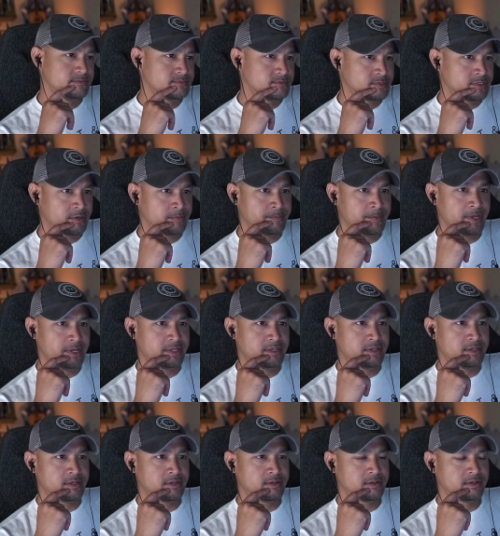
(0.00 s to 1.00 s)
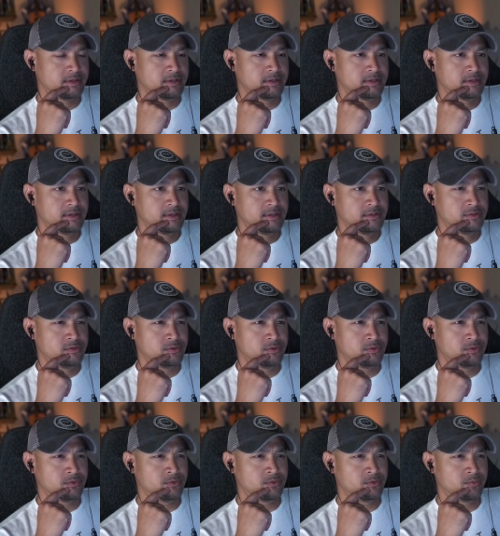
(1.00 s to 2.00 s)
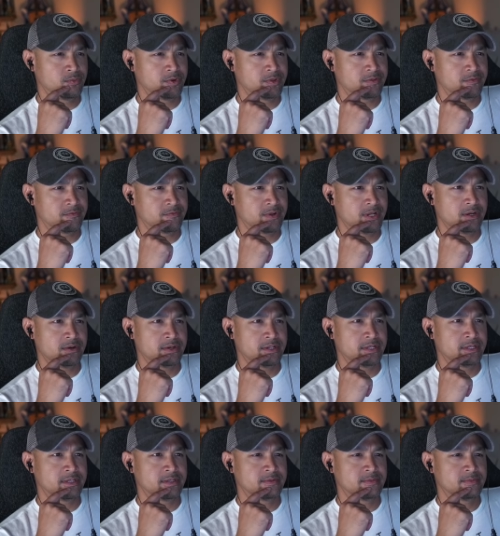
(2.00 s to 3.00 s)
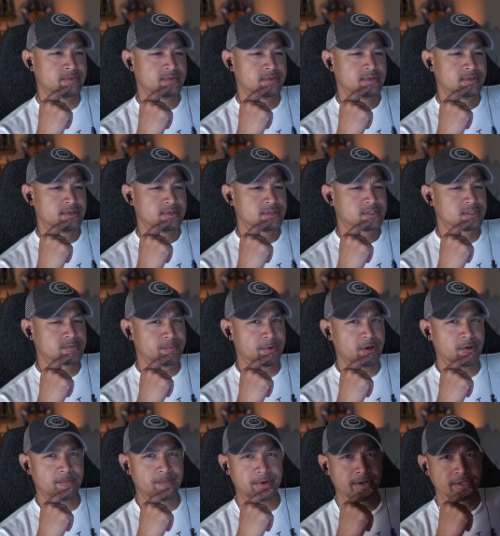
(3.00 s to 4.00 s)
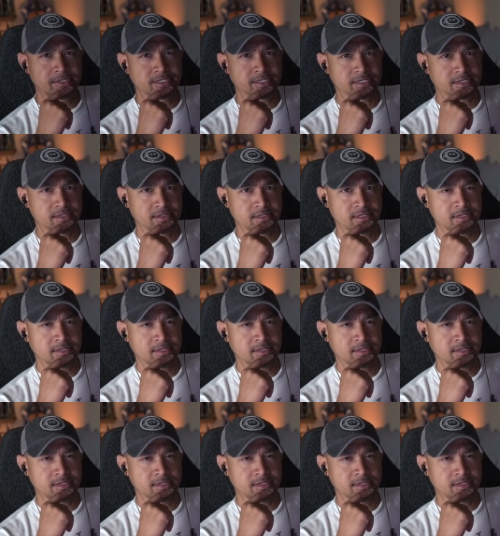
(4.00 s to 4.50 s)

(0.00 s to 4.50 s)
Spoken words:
They're making do with a very small budget.